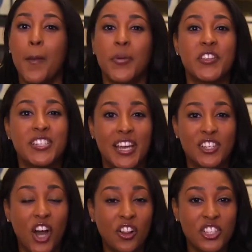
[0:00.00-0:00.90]
But the
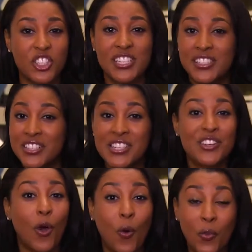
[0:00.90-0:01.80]
technology
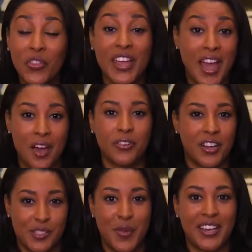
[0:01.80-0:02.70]
doesn't only have
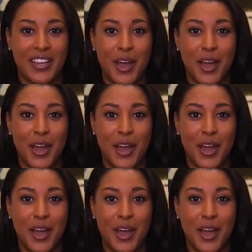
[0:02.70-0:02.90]
cosmetic